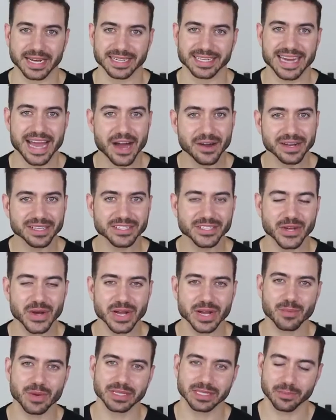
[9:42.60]
right, now let's
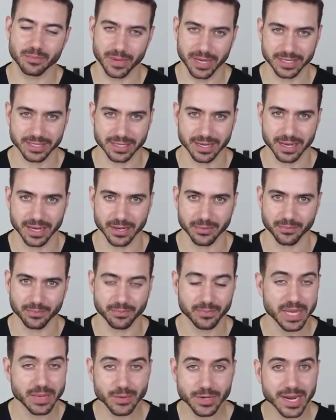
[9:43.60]
talk about the buzz cut.
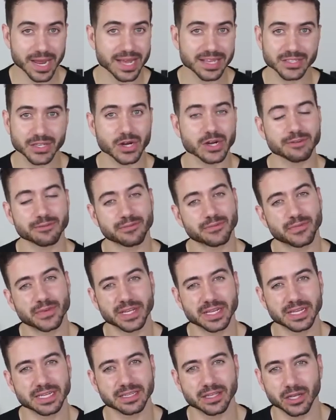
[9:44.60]
Maybe you guys aren't
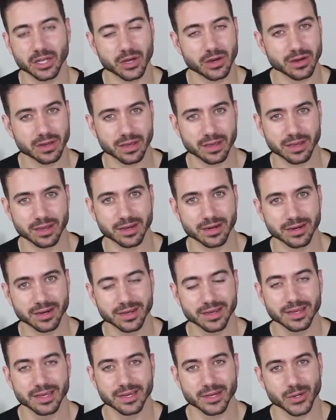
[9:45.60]
feeling the long hair,
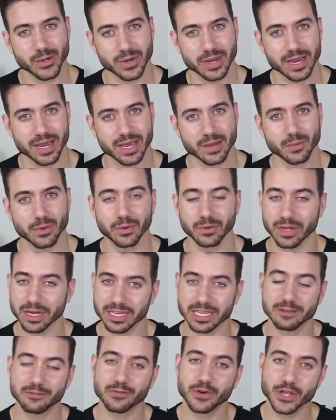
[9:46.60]
okay? Well,
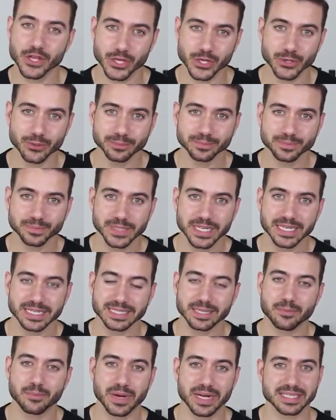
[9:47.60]
lucky for you,
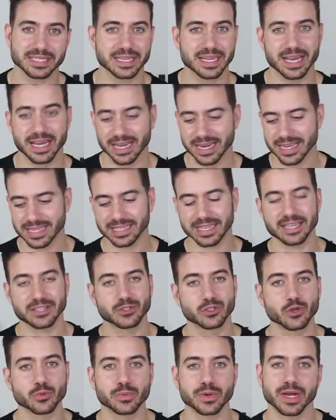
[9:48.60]
the buzz cut is a
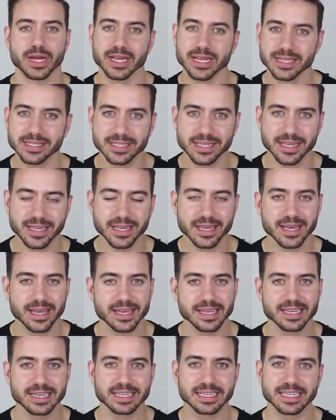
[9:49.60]
super easy,
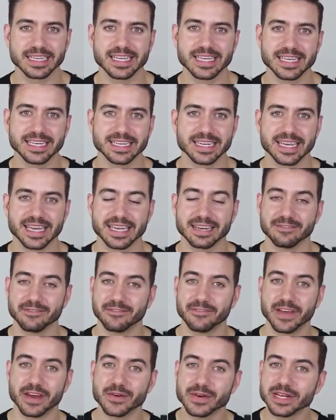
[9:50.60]
clean,
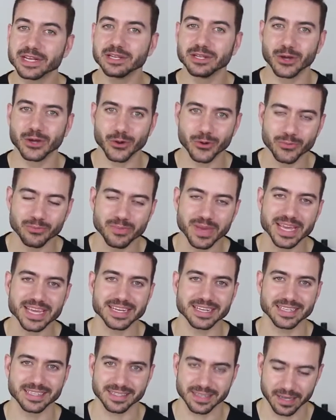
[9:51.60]
and very low
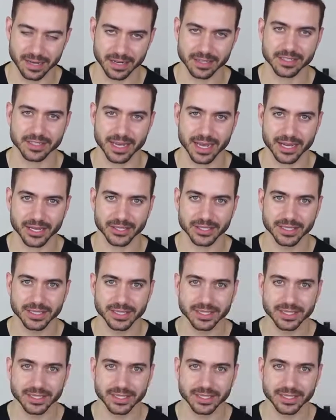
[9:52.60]
maintenance hairstyle.